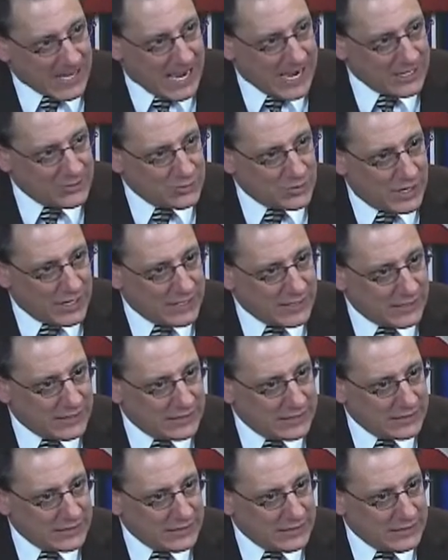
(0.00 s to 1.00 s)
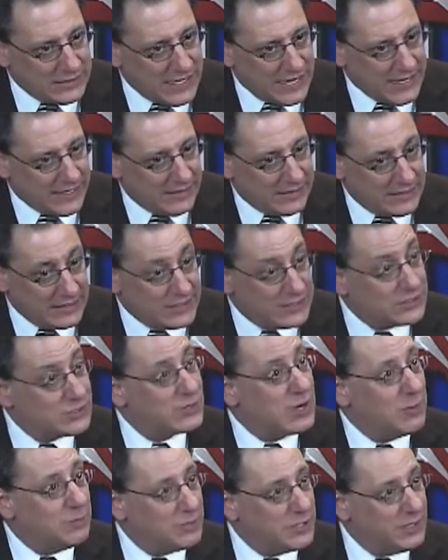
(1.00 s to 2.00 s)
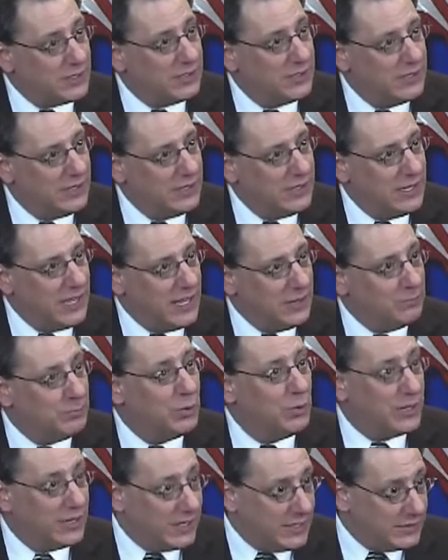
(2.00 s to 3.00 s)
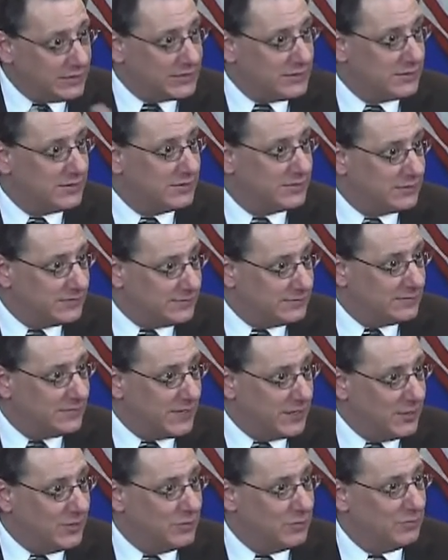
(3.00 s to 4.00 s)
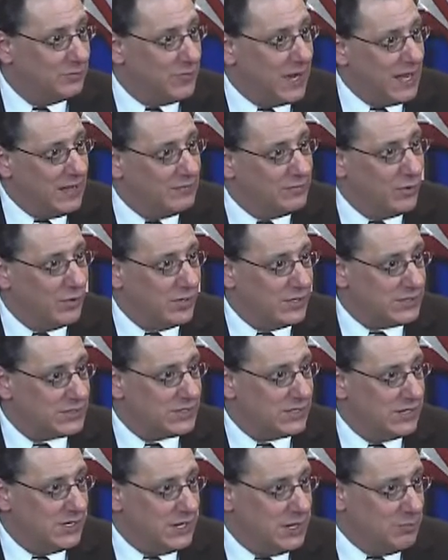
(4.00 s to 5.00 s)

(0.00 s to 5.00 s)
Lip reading: I tried to take the description and put it into my voice.